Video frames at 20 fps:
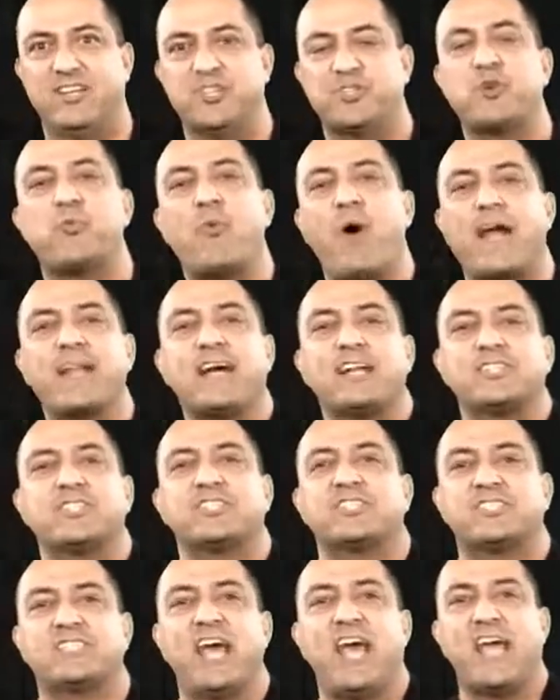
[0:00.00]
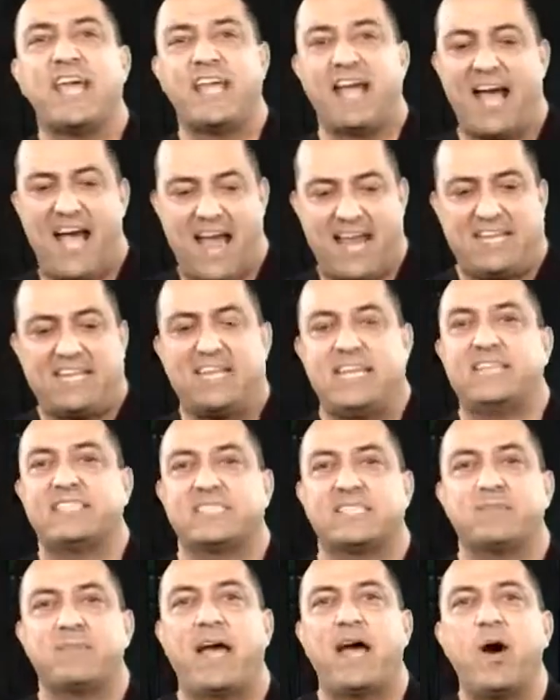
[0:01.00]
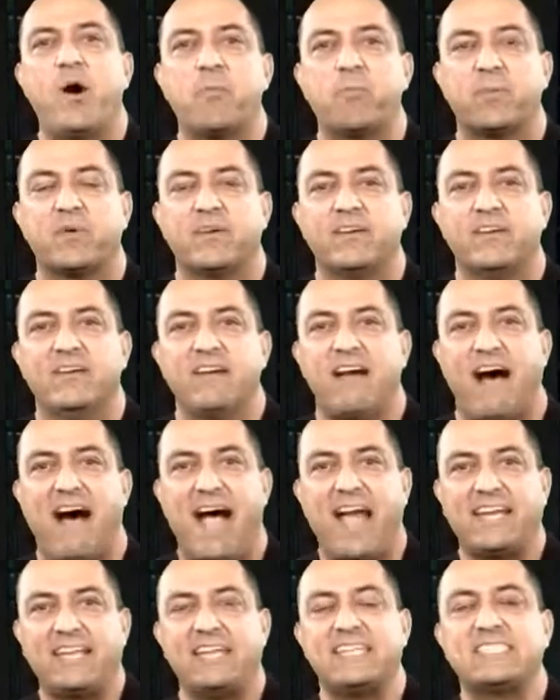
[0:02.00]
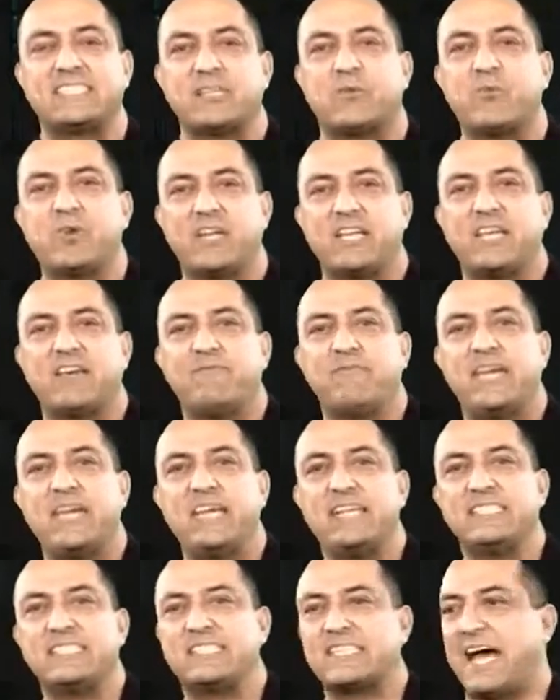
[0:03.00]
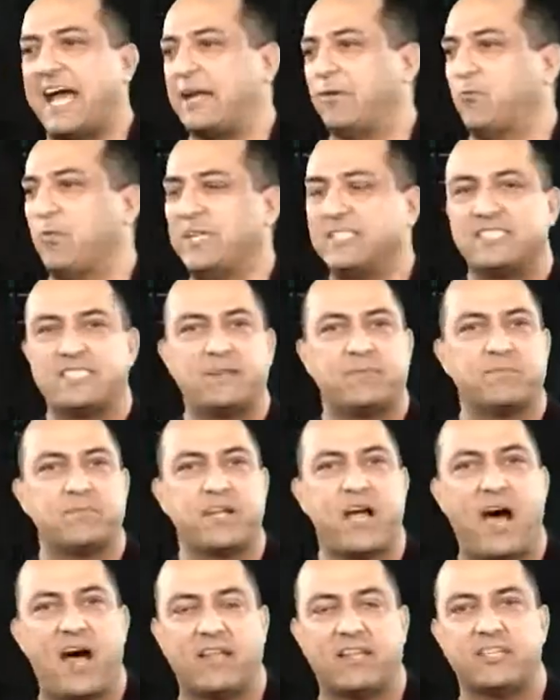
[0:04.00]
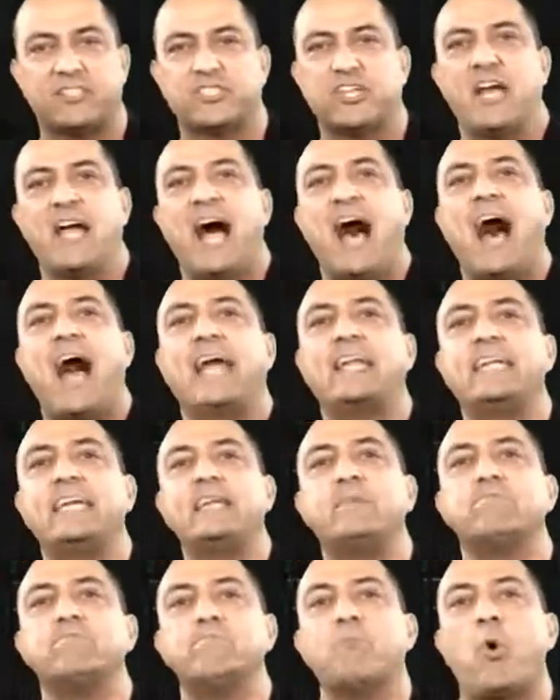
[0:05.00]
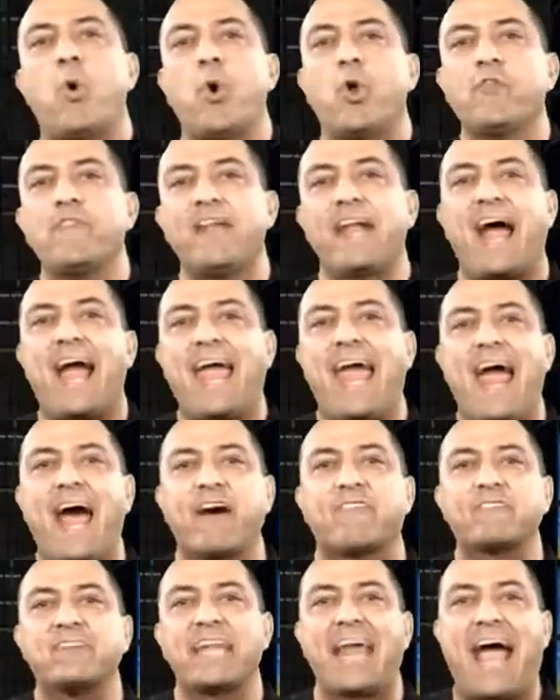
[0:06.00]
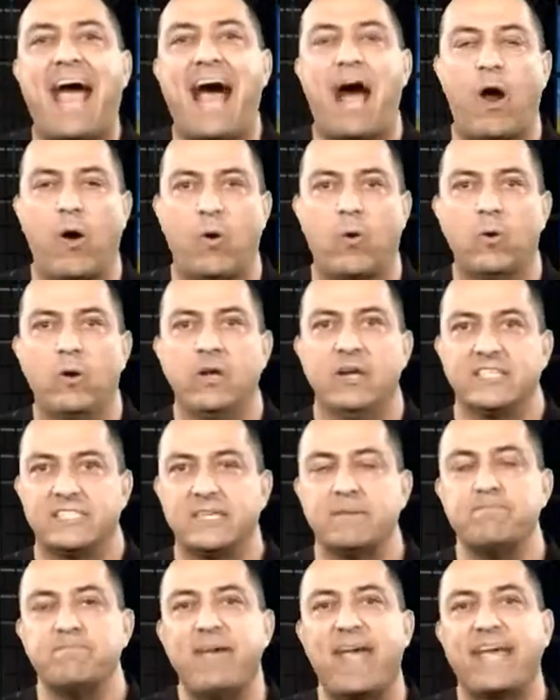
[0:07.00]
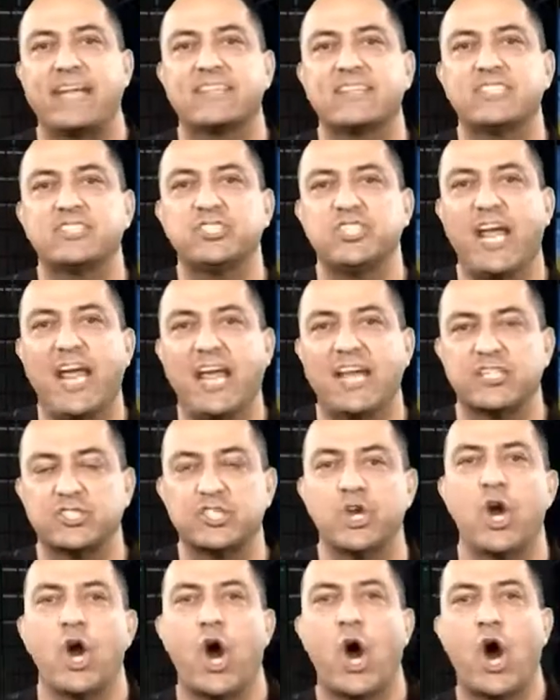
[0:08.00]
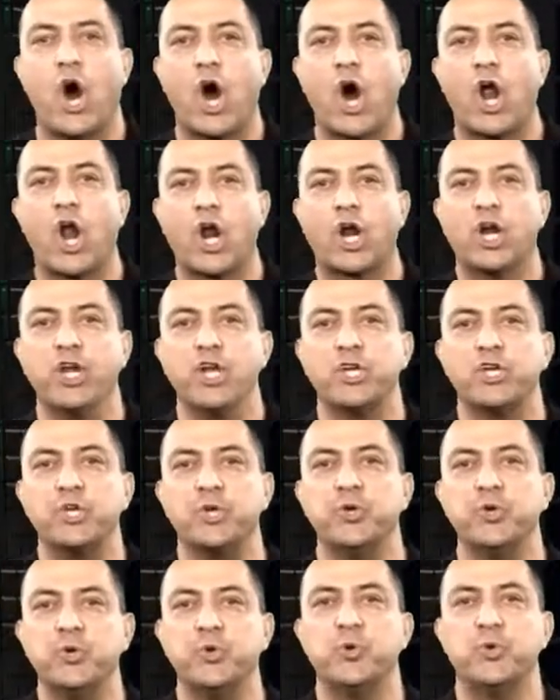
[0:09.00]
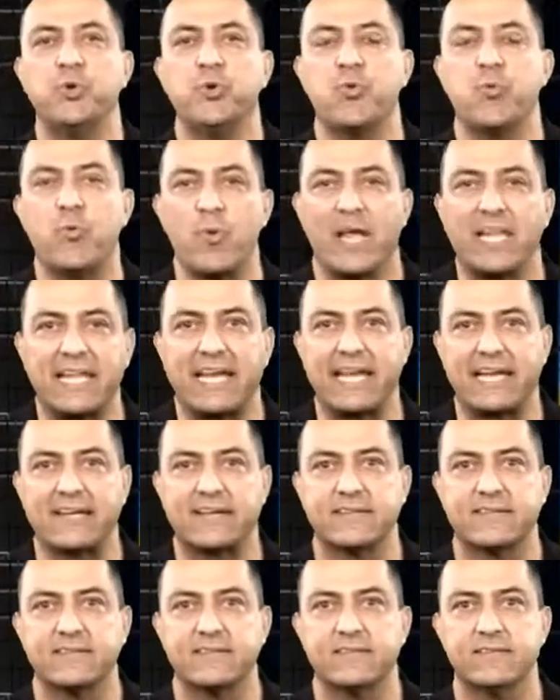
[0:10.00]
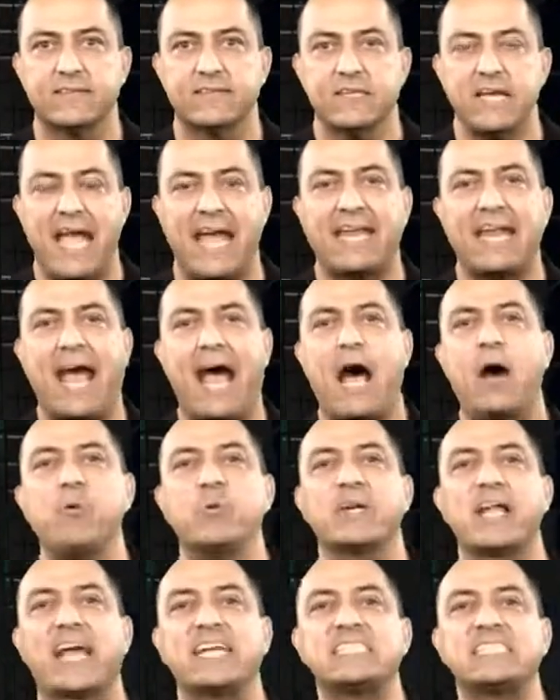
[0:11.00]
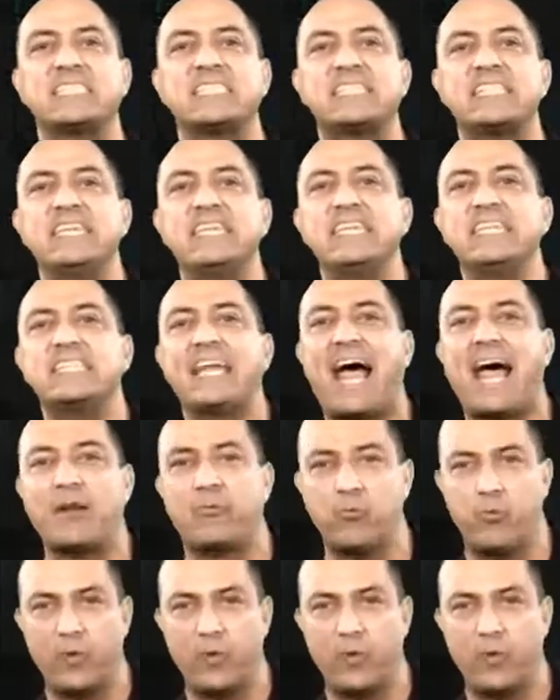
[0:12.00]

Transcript: So why not just say, I need some help. I need someone to give me insight, wisdom, knowledge. I need more than I have now to make the change. Are you willing? And how would I see that